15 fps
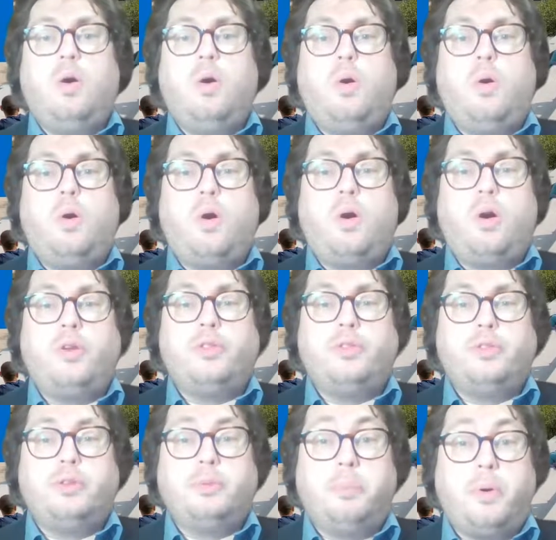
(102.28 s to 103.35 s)
Our
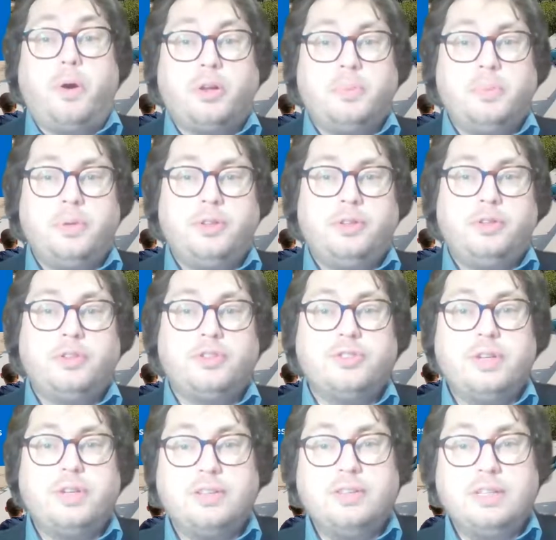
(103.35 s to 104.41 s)
department does
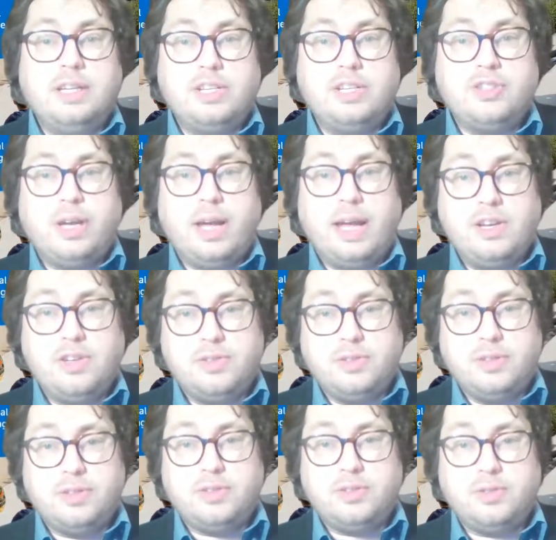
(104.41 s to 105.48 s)
not teach ancient
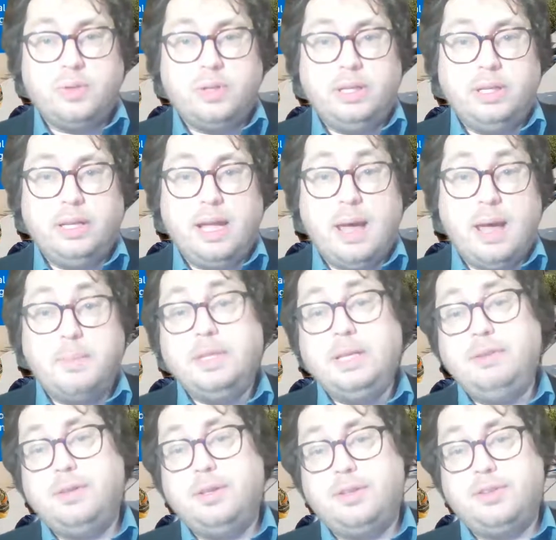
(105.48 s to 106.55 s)
history and
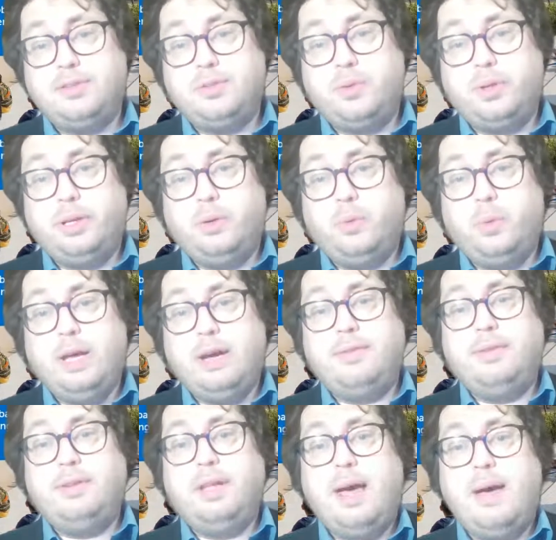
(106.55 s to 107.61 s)
medieval history. We have
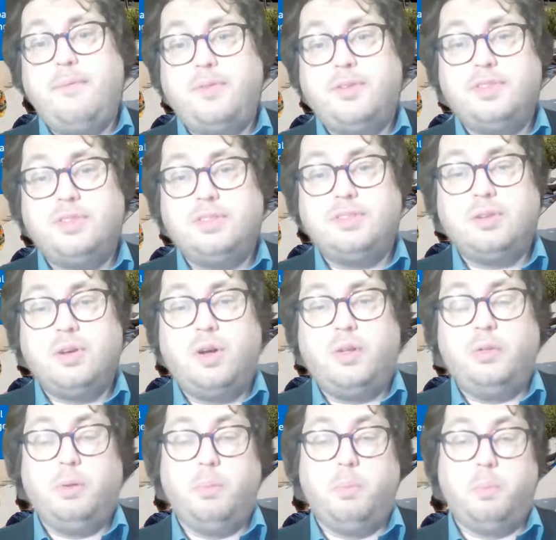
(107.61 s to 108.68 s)
an emphasis
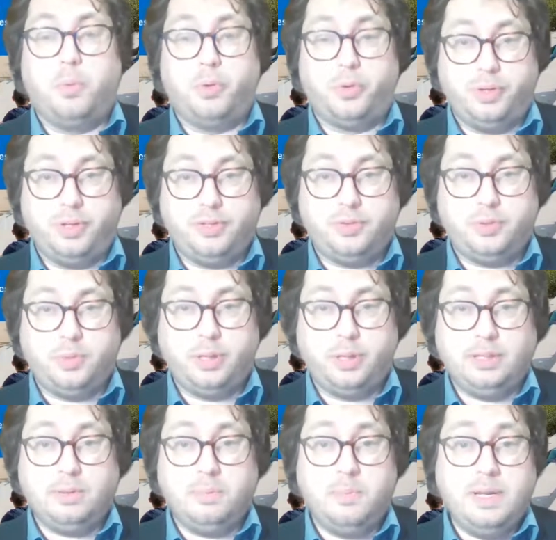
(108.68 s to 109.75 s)
on modern history.
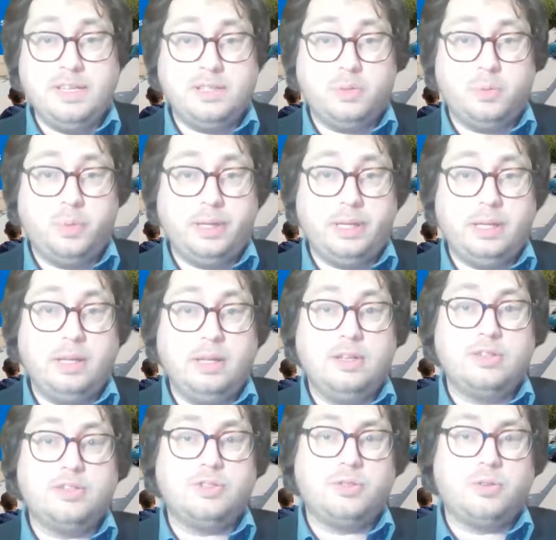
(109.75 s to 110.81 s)
It means that we
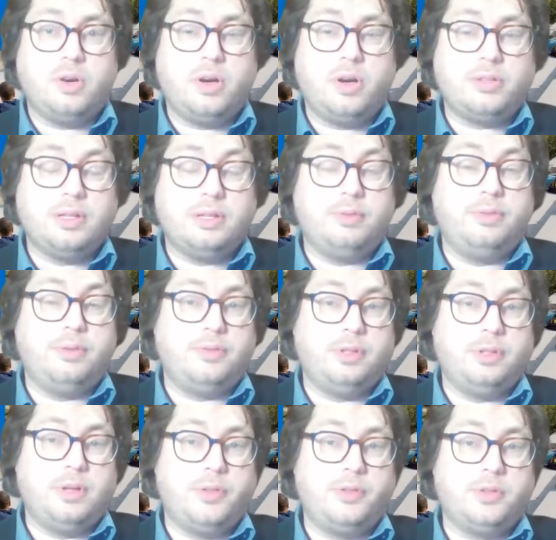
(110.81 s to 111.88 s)
start at
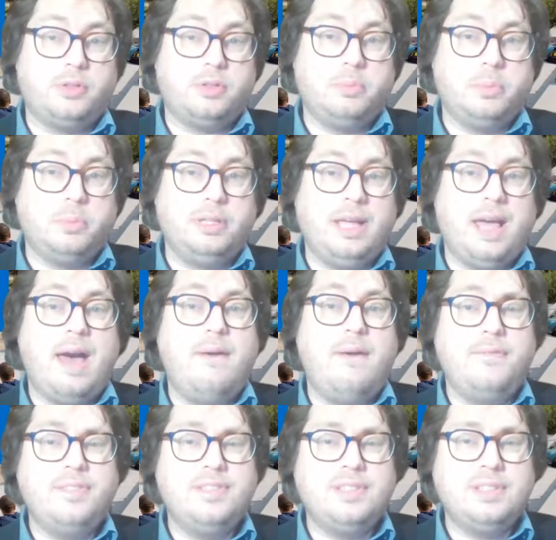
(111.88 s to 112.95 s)
1500, but the
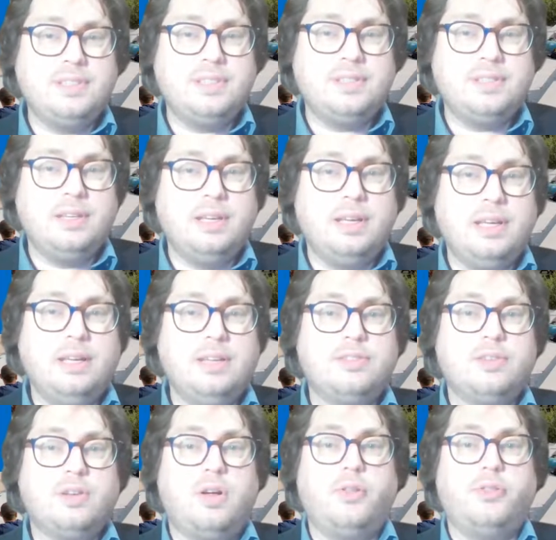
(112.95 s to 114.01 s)
emphasis
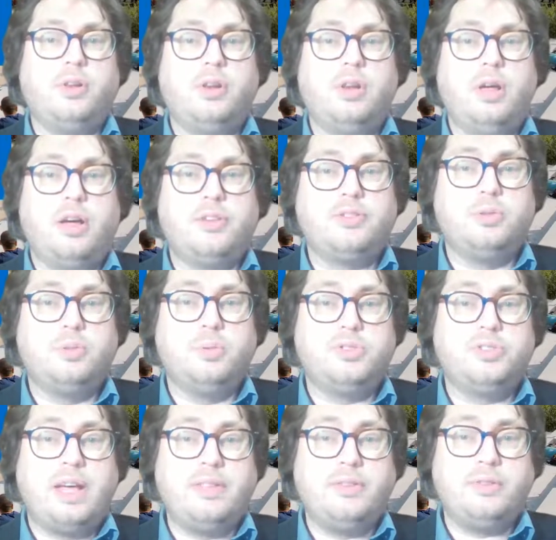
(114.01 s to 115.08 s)
is on the last 2
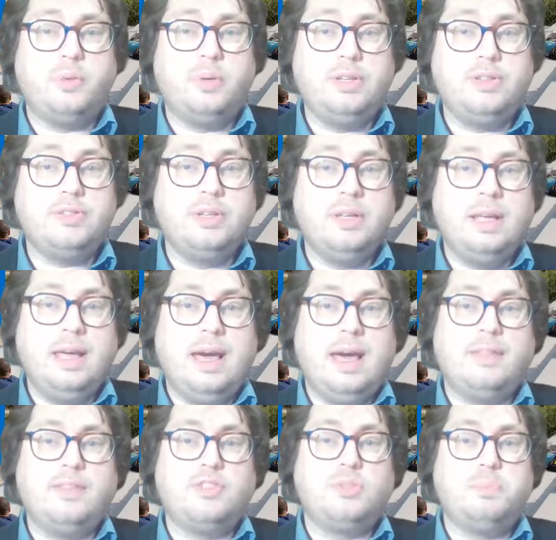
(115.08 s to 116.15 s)
centuries,
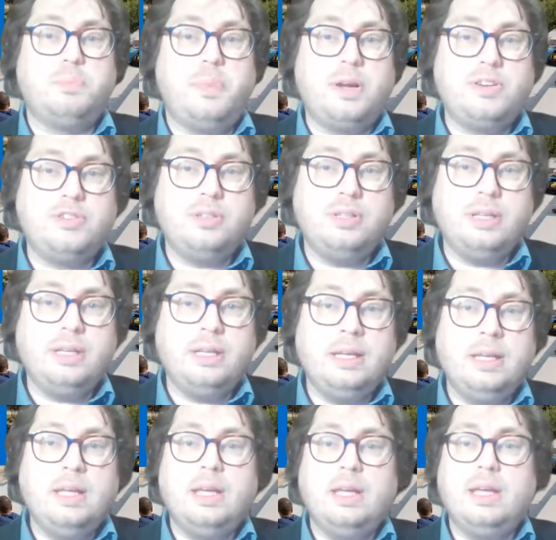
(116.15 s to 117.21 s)
and especially
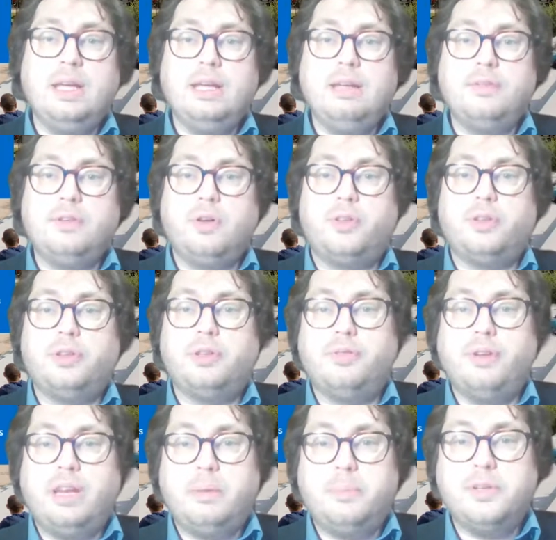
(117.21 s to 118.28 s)
even on the
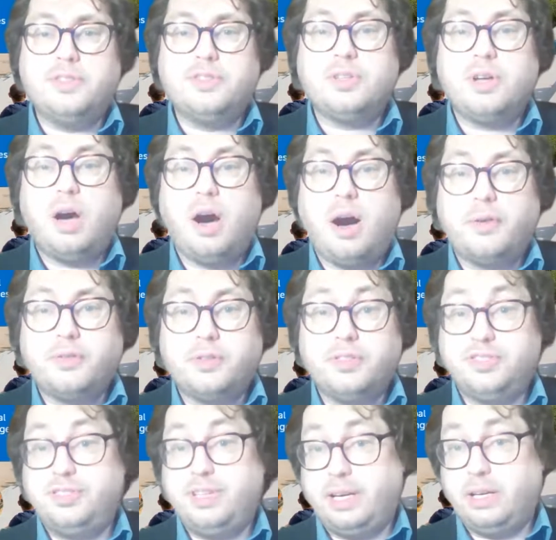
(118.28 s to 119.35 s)
developments after the
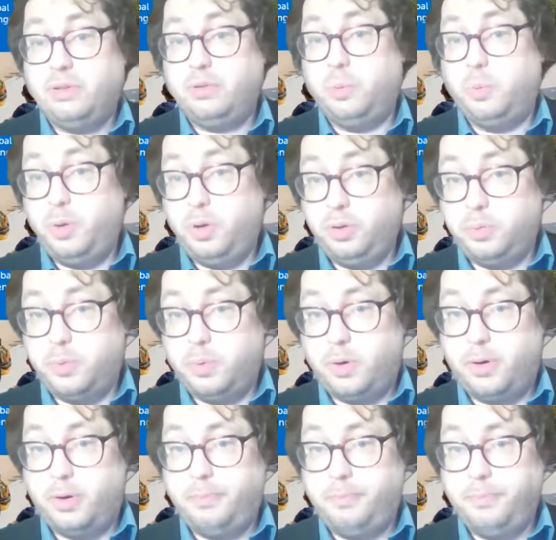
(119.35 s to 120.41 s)
Second World
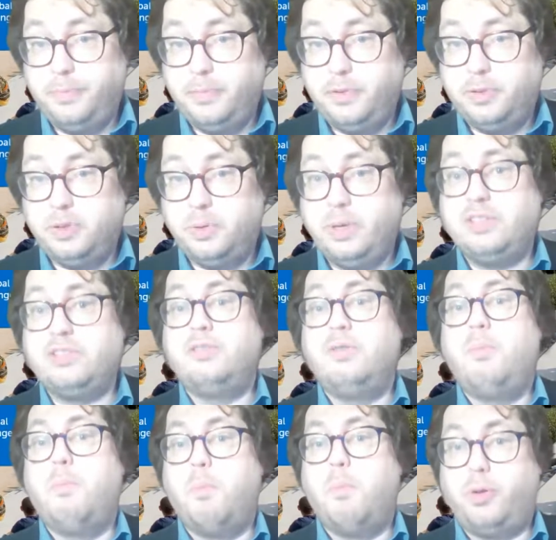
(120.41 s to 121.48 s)
War. So it's
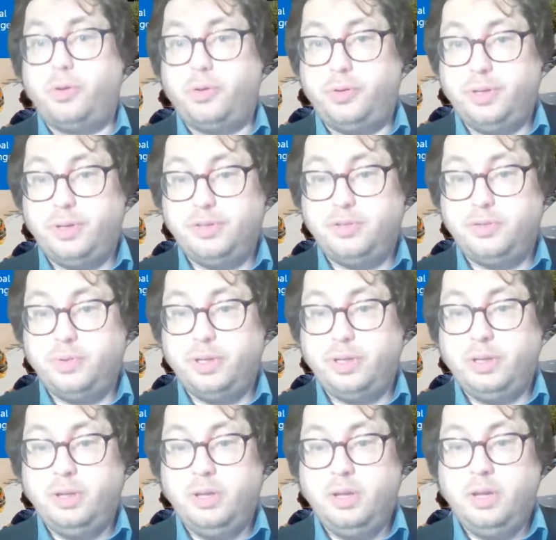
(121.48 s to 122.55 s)
modern history,